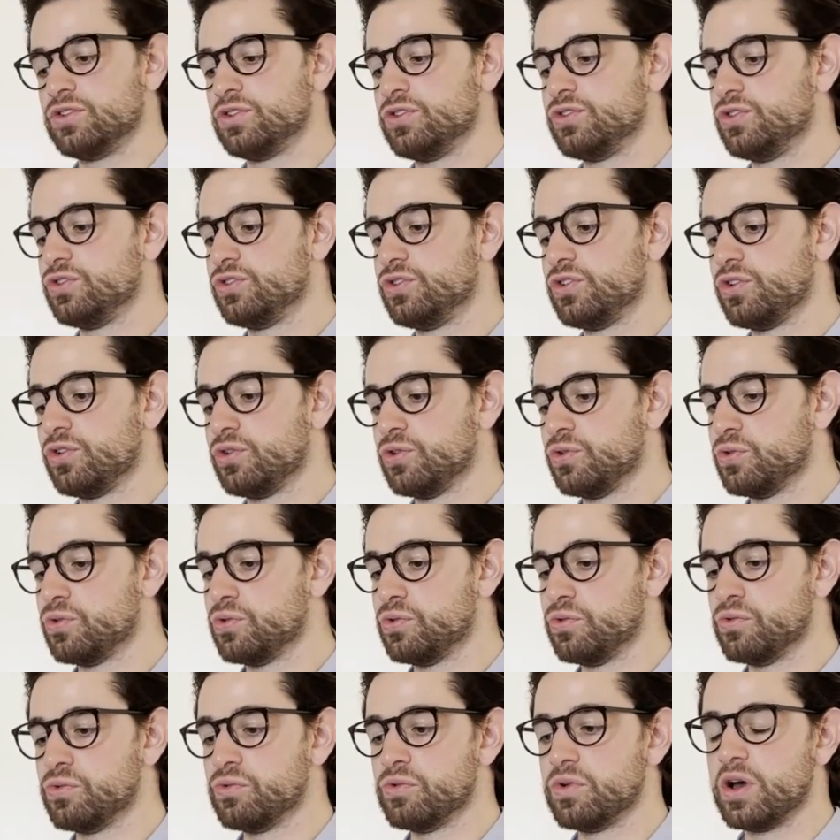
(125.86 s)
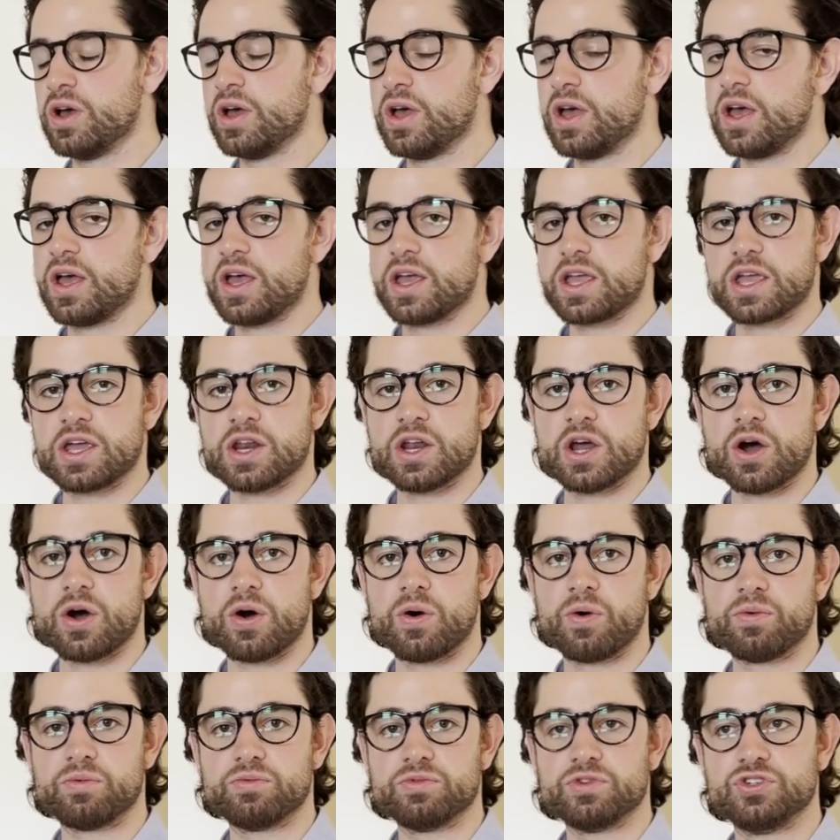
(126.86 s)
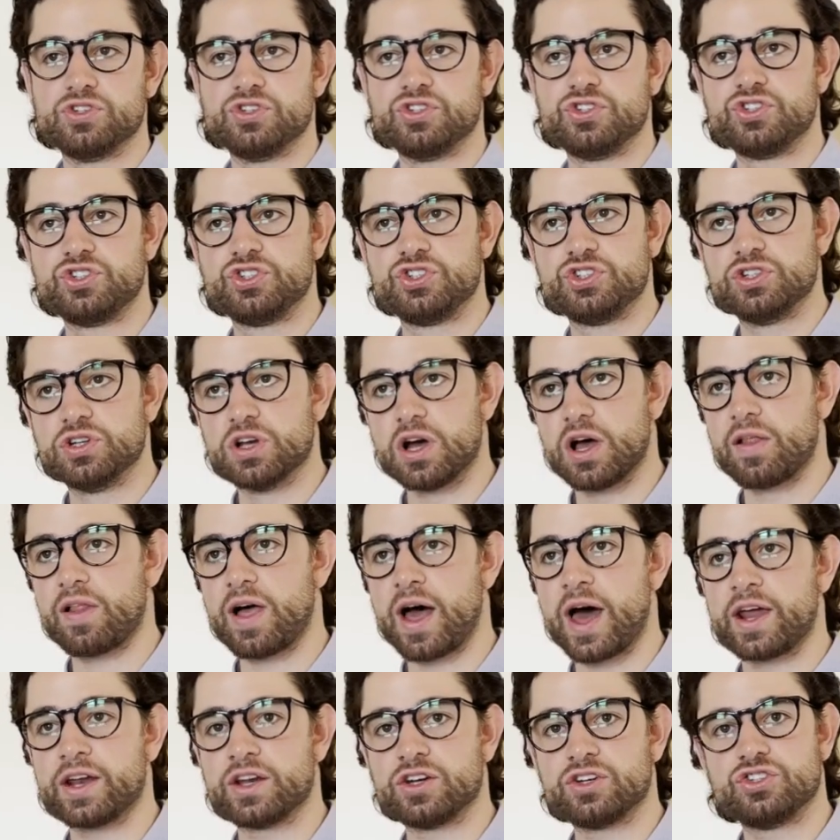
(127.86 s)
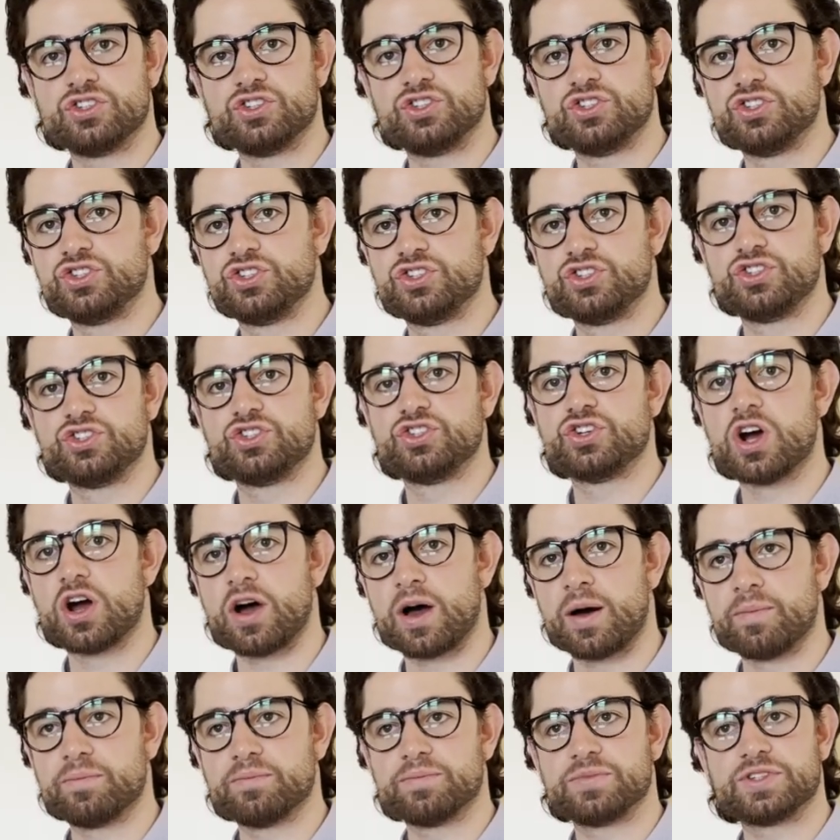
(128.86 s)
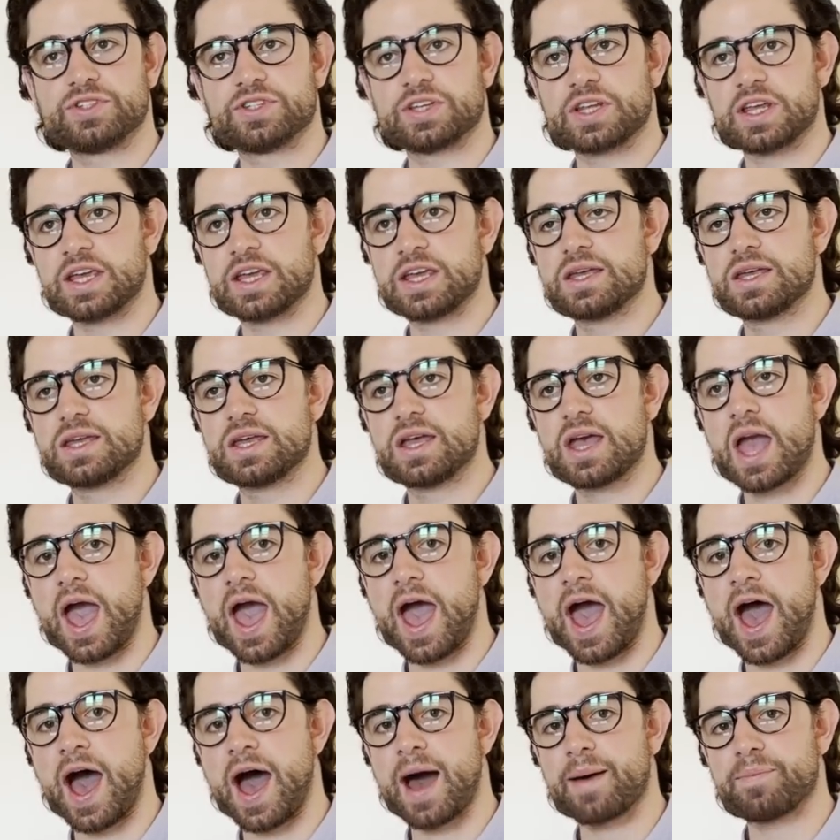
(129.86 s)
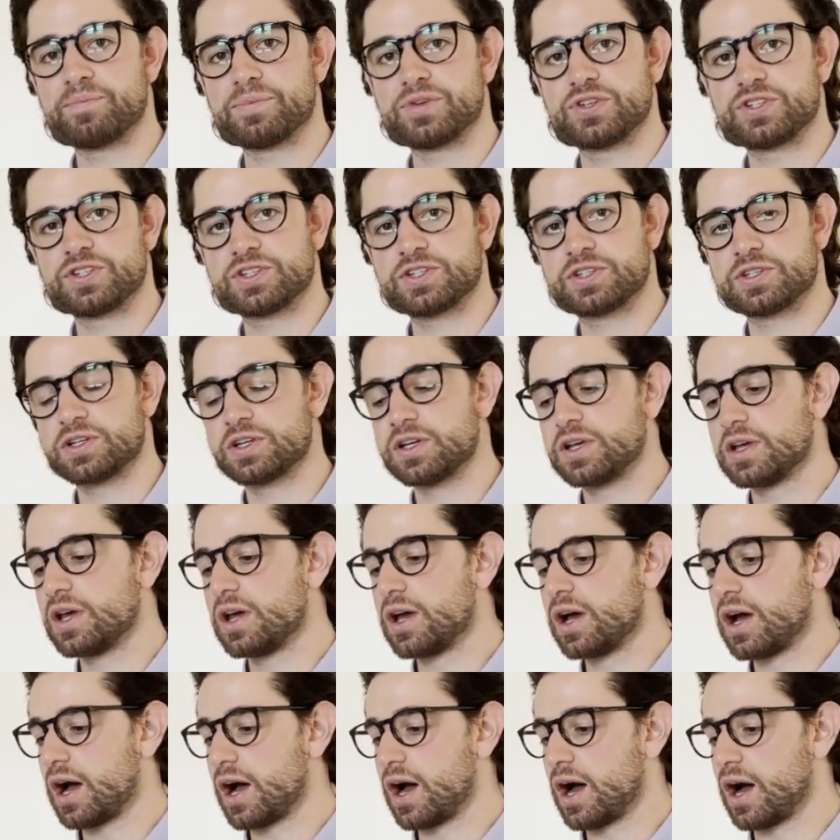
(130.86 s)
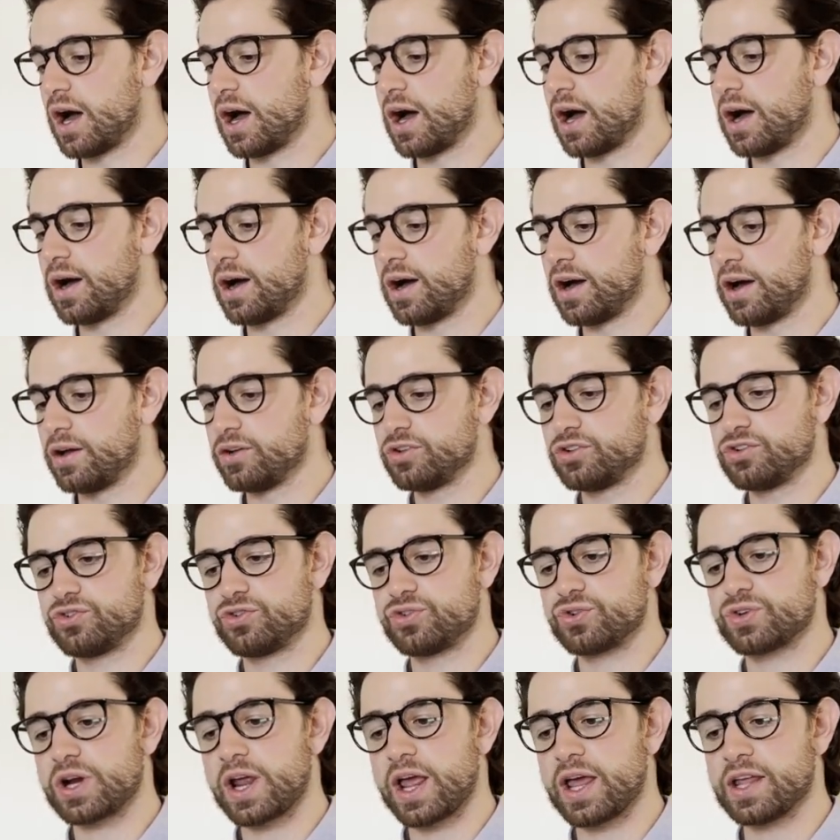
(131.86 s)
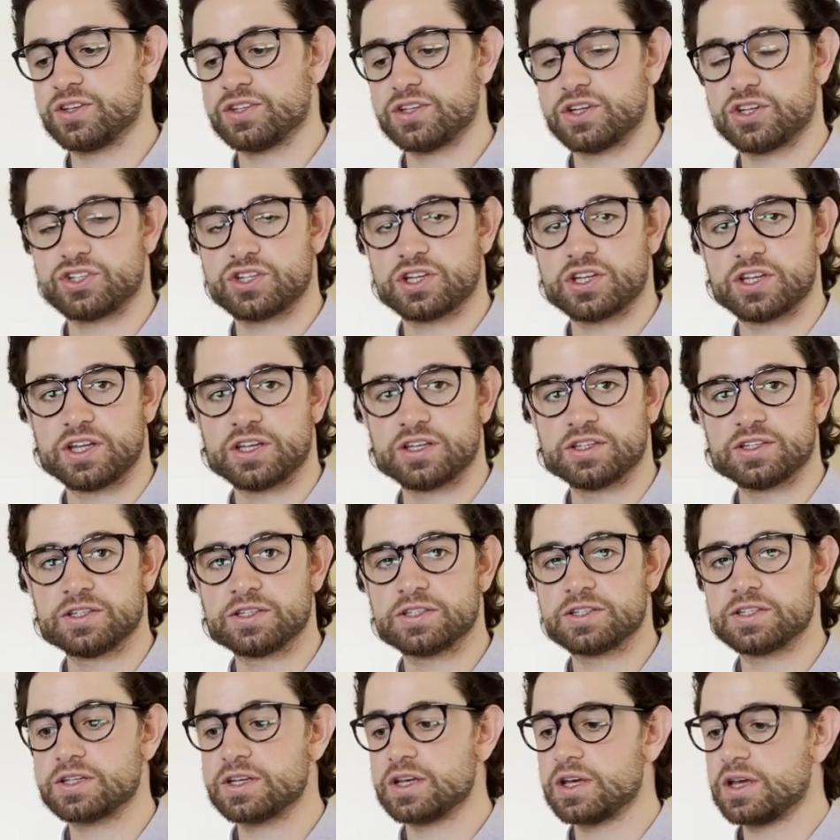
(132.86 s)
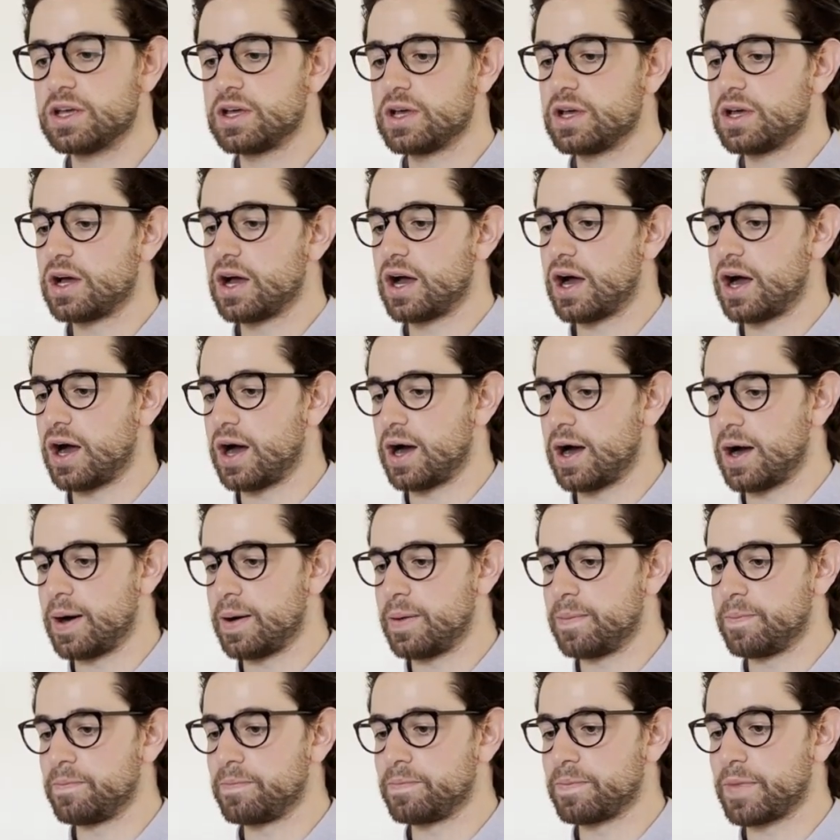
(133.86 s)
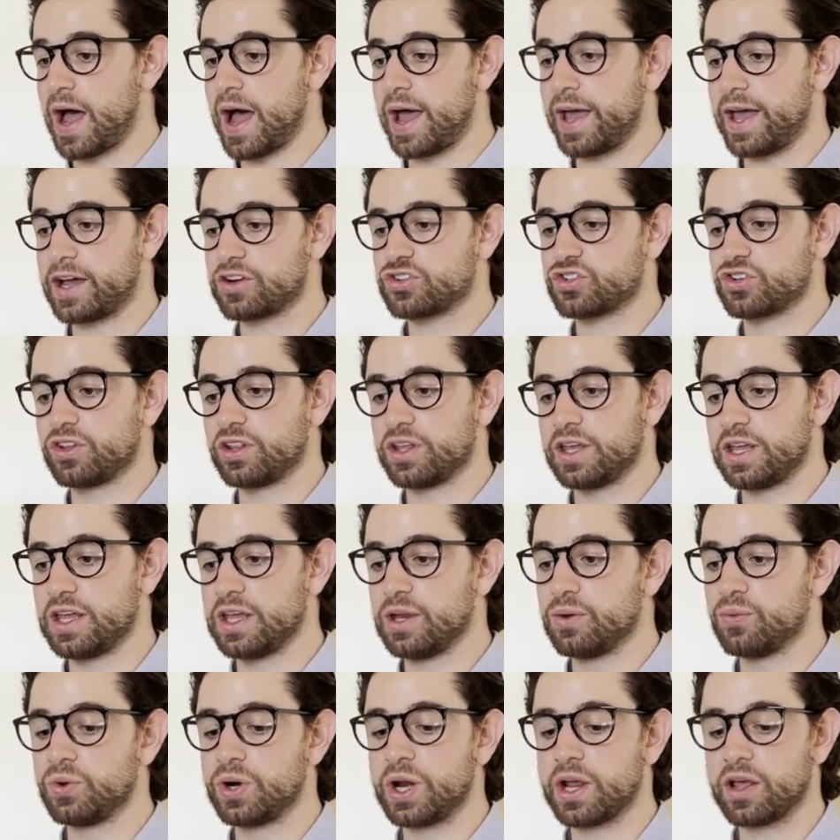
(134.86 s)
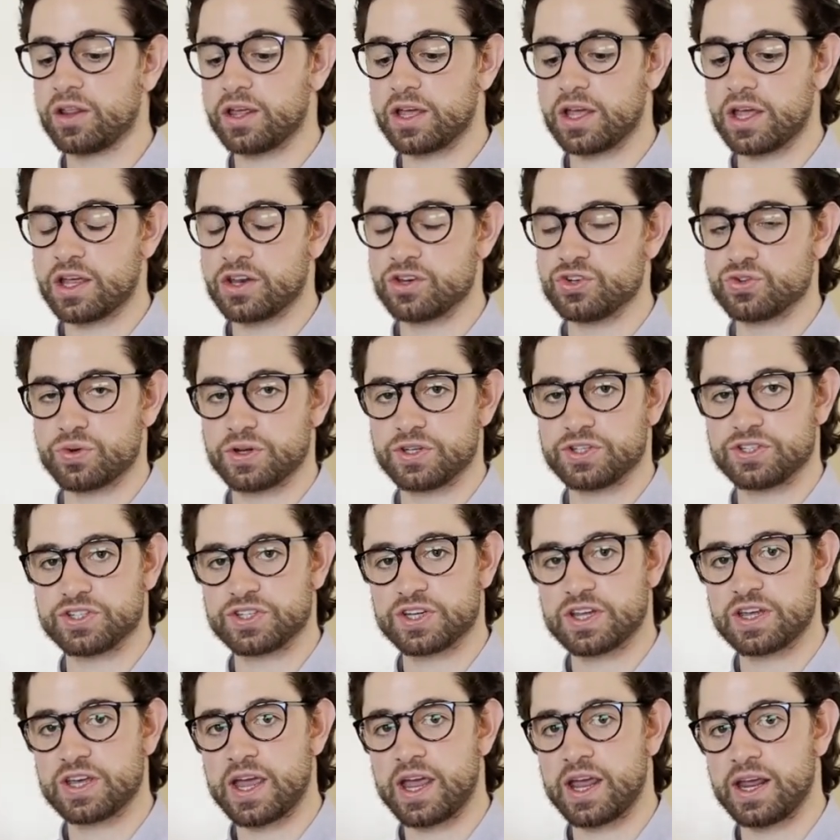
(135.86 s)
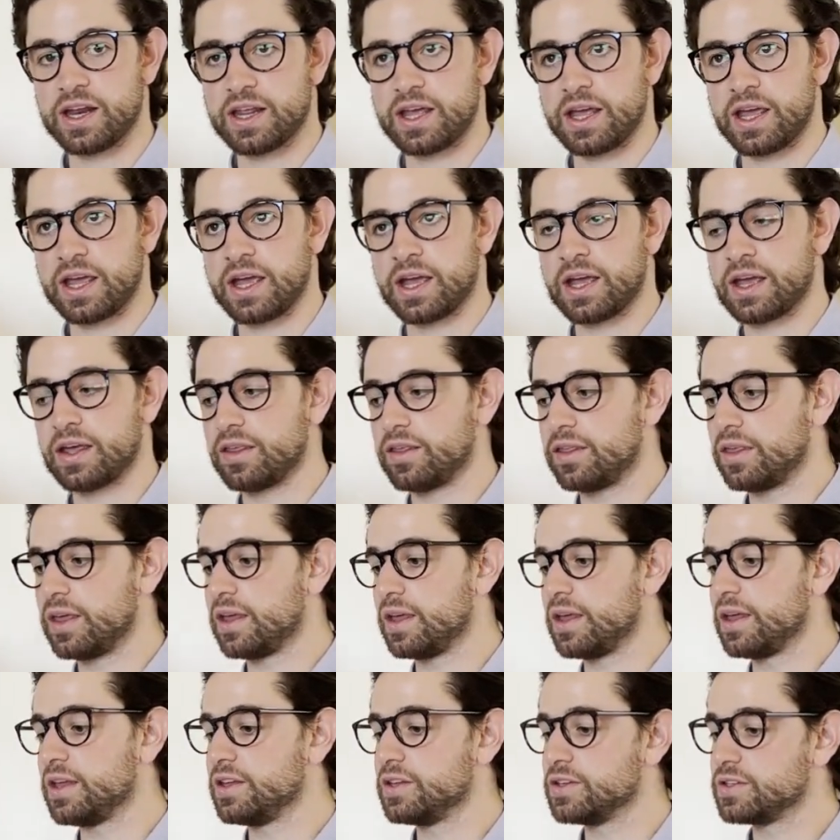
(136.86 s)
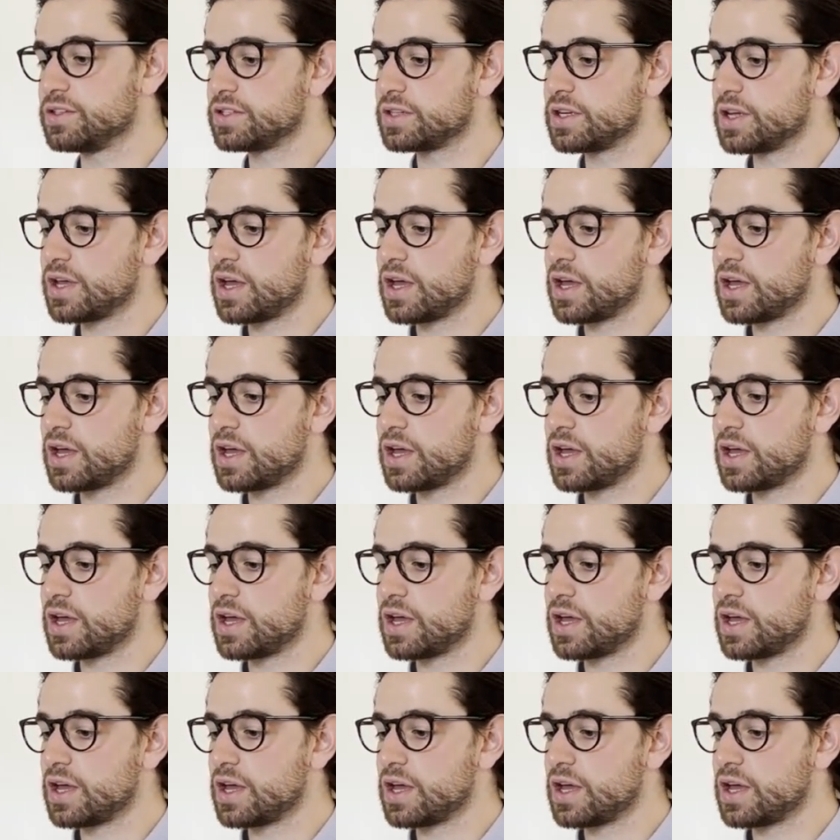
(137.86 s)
to, you know, a lot of jumps, caps, transitions. I actually really enjoyed skating these